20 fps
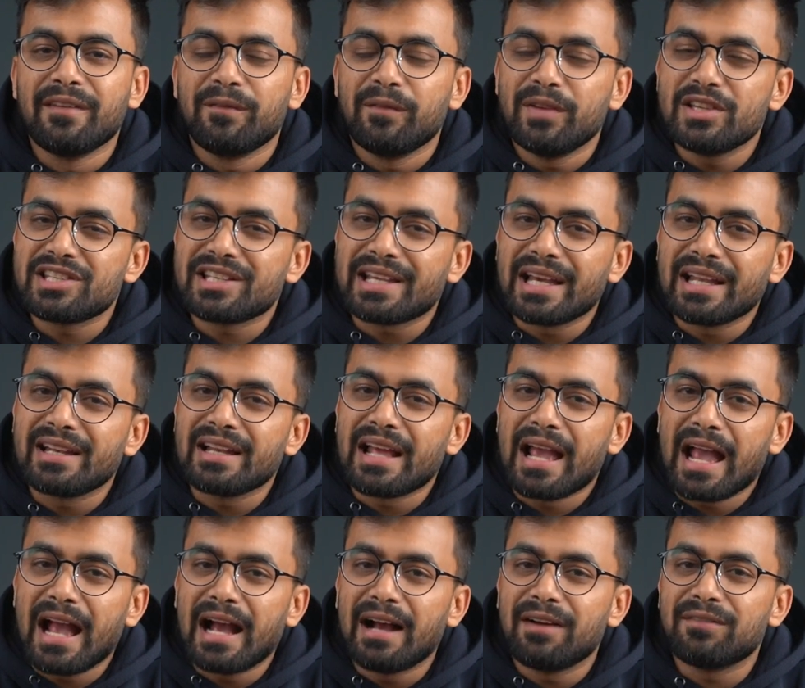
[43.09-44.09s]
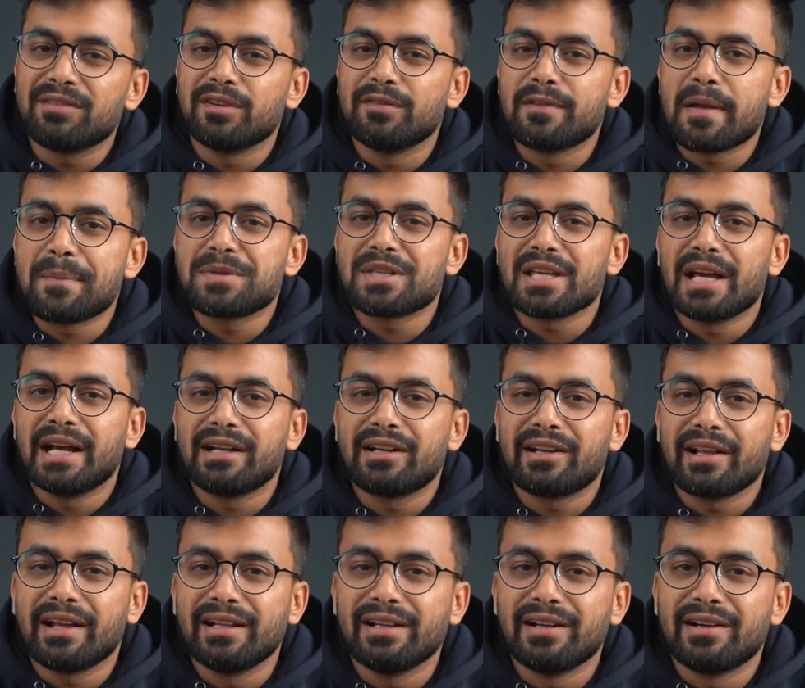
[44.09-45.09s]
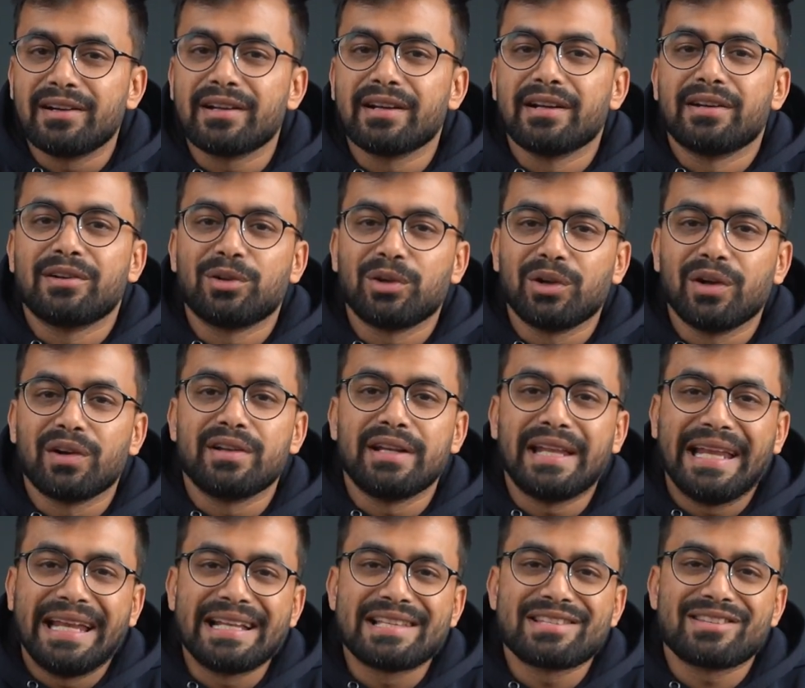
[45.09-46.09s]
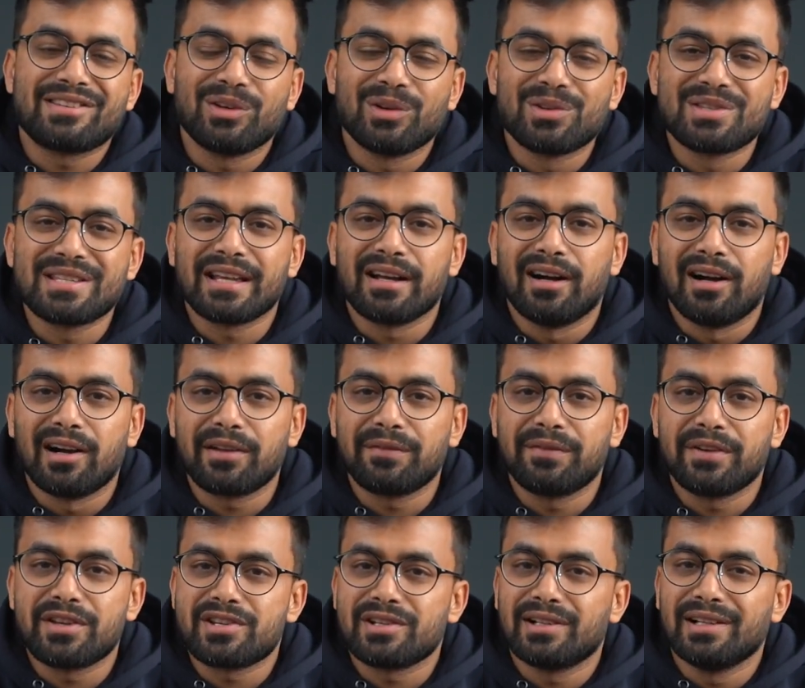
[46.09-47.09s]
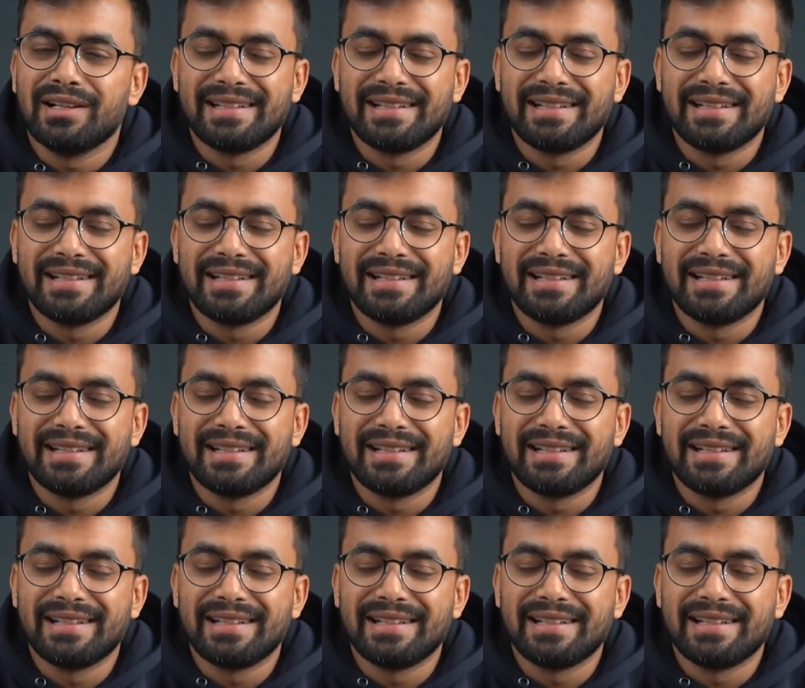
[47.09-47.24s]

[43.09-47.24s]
which can have a website tailored to your needs using artificial